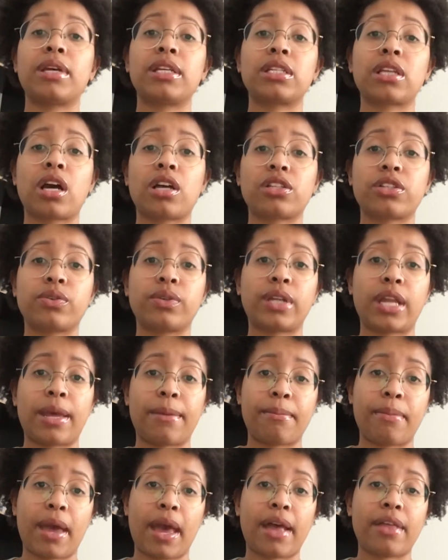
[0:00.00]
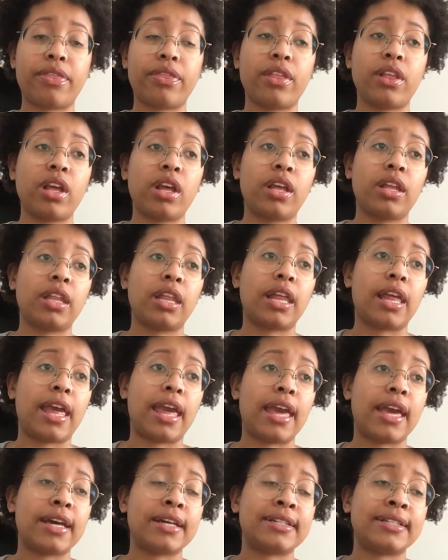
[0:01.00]
is also an empath,
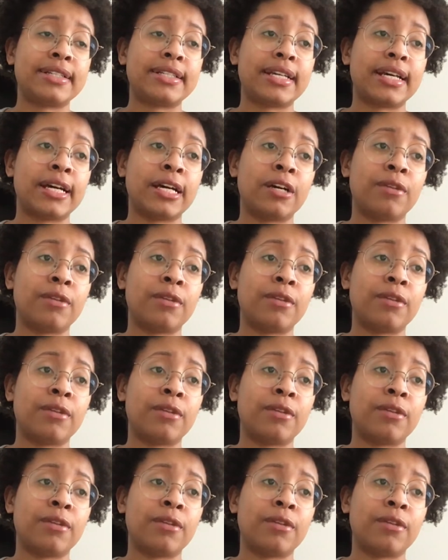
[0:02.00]
and